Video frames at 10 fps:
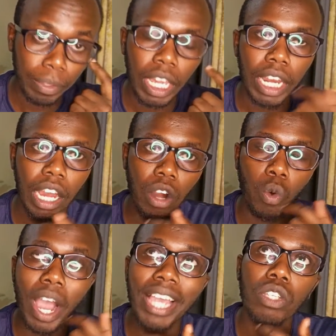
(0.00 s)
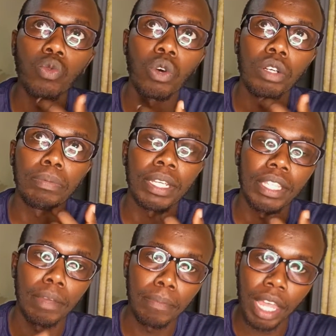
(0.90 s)
Now, why is WordPress
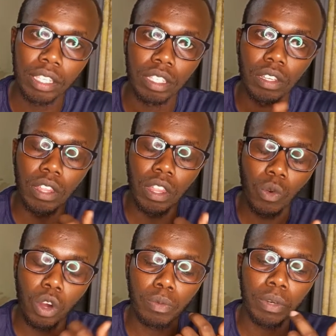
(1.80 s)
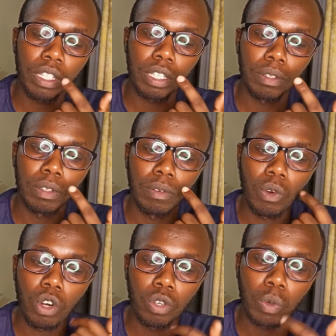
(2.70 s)
the best? WordPress
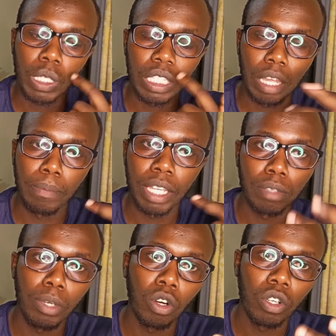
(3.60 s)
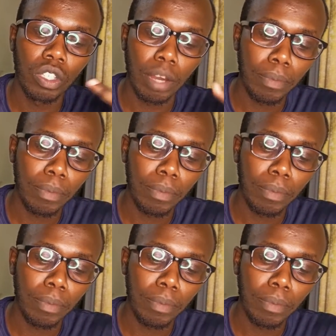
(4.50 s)
is the best because number